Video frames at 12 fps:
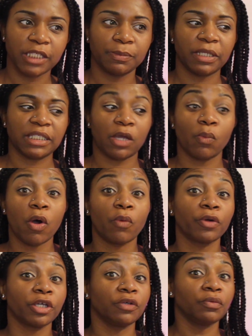But it's like, what
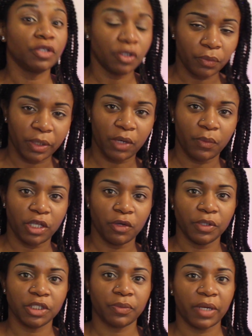were you doing when you
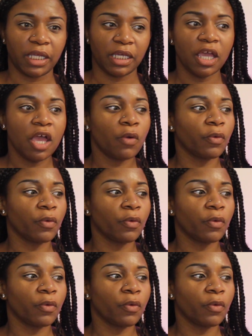were 20?